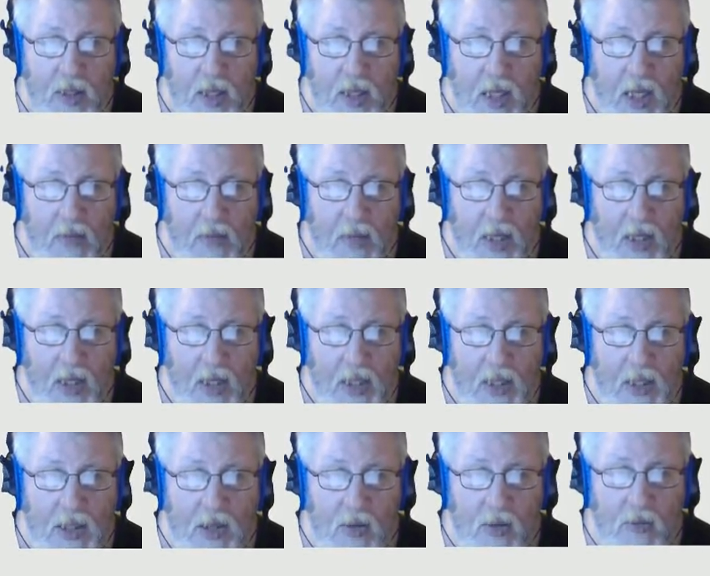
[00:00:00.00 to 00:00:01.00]
Aiming
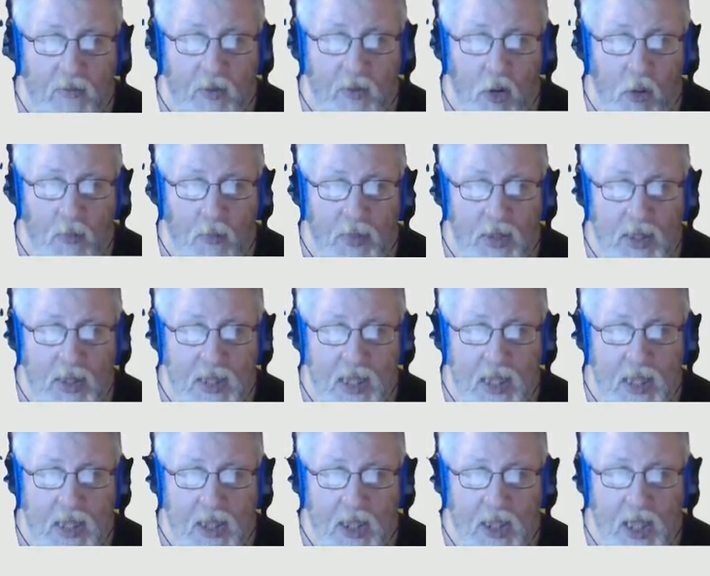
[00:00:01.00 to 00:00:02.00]
lines off.
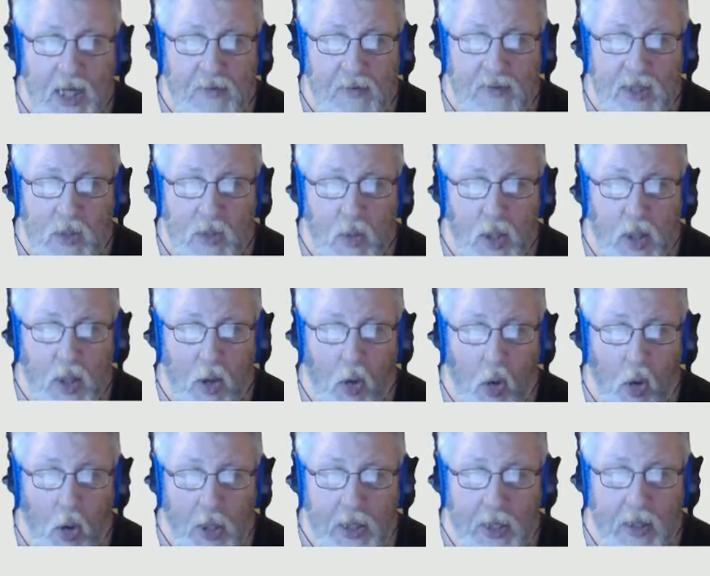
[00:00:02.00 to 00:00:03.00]
Compensate shaft squirt
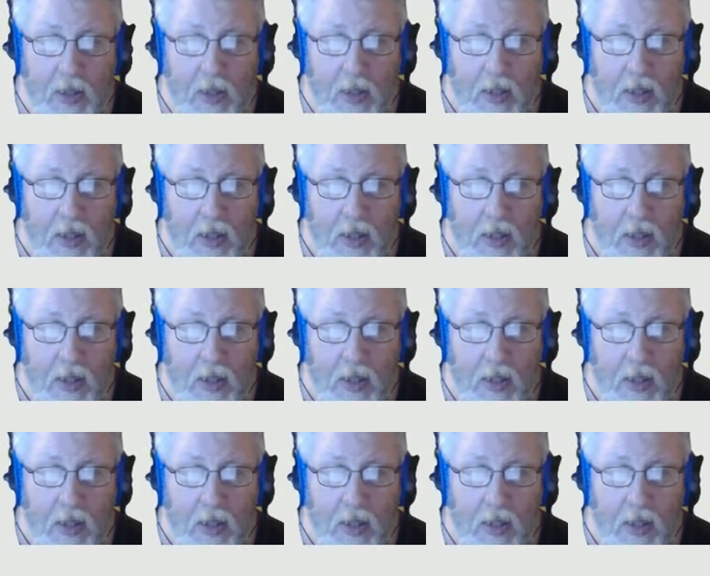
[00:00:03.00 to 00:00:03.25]
on.